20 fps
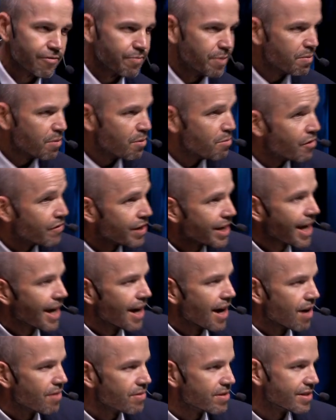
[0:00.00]
of people moving
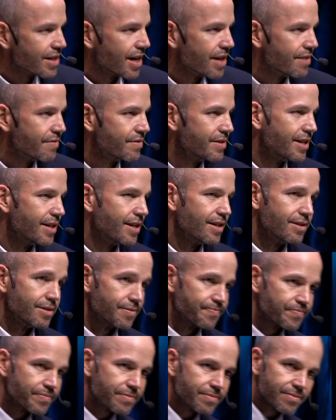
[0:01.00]
outside of
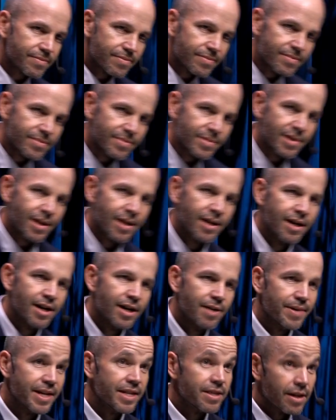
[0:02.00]
cities,
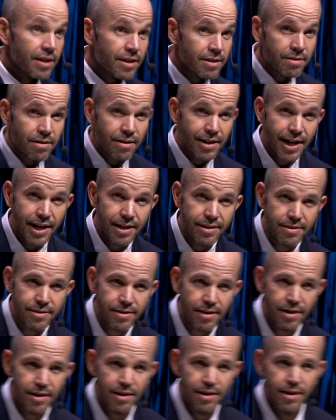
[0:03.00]
in the
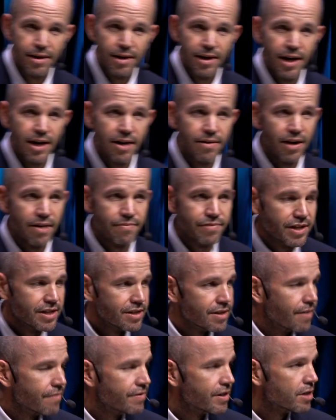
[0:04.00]
hinterlands of
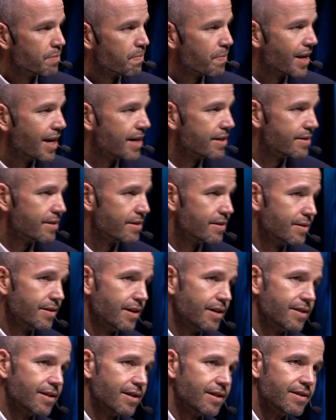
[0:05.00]
these places,
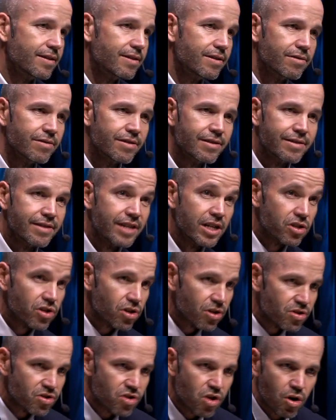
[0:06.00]
that these
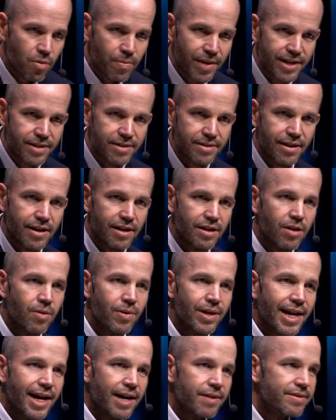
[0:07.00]
digital nomads that are
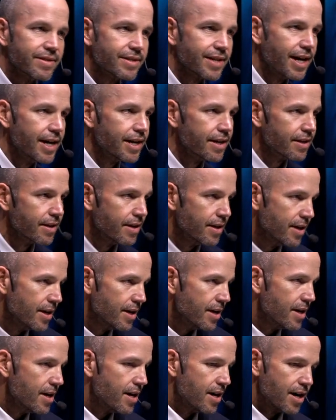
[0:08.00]
going outside,
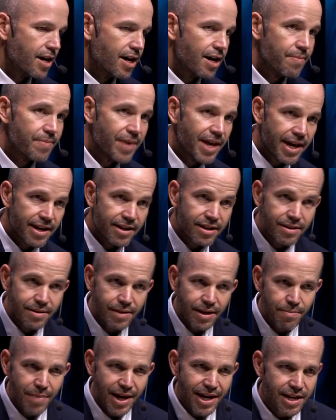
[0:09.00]
and
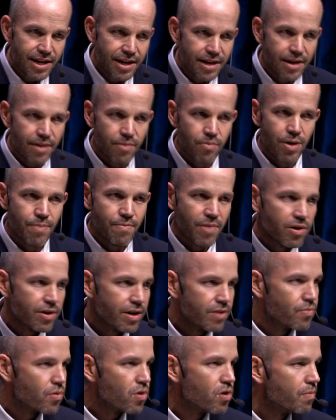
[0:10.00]
in many
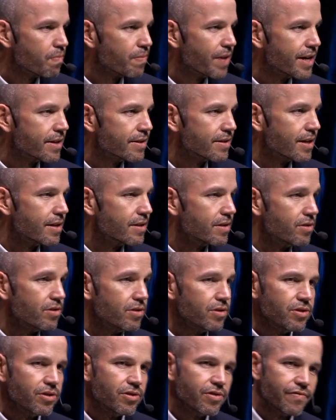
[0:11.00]
remote and rural places,
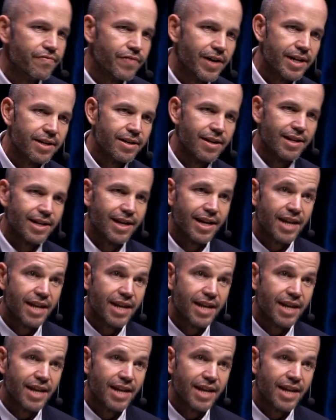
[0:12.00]
you do find like